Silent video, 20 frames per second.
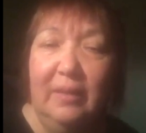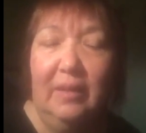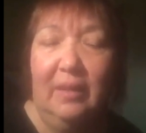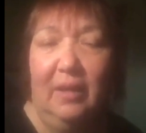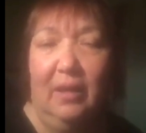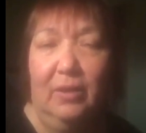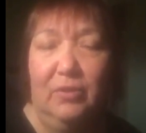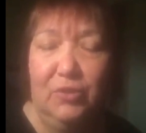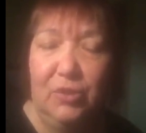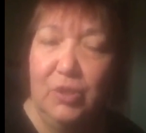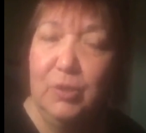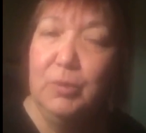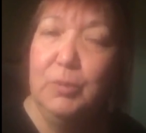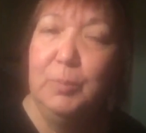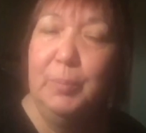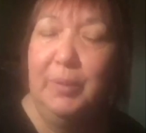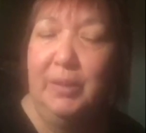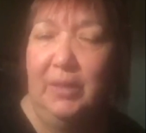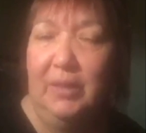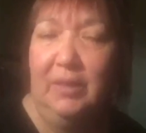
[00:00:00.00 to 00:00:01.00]
Uh, she would
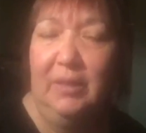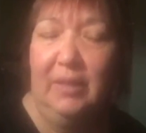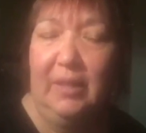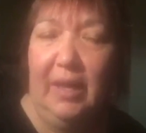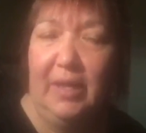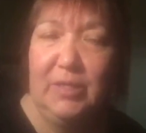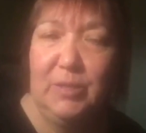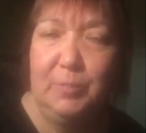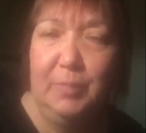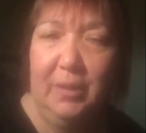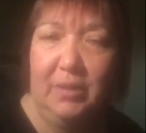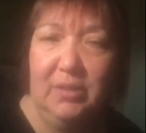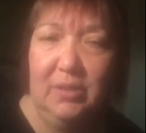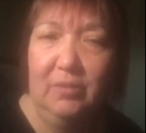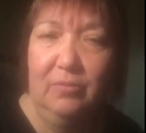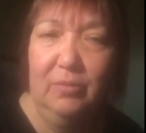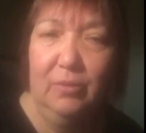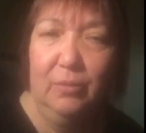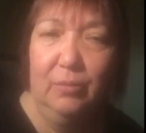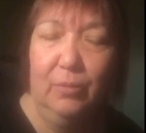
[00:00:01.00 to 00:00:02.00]
be an aspect
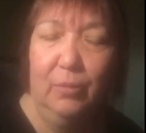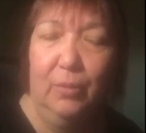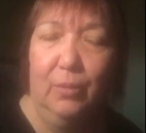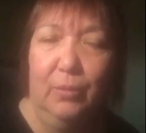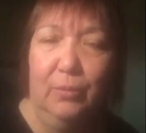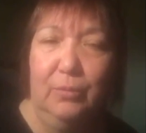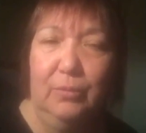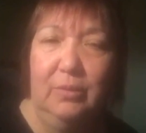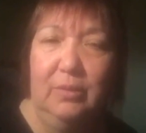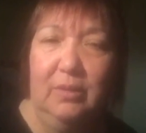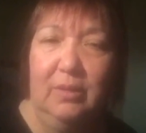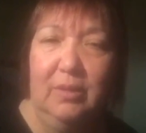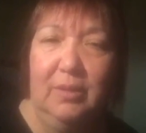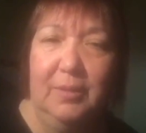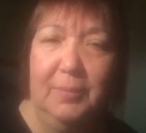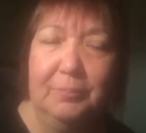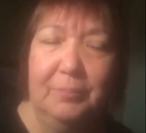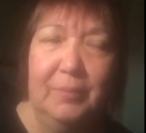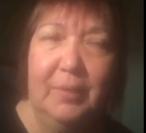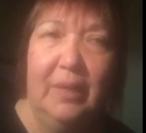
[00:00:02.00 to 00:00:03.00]
of the crone.
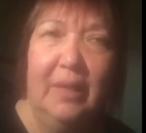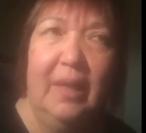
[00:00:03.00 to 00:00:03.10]
Um,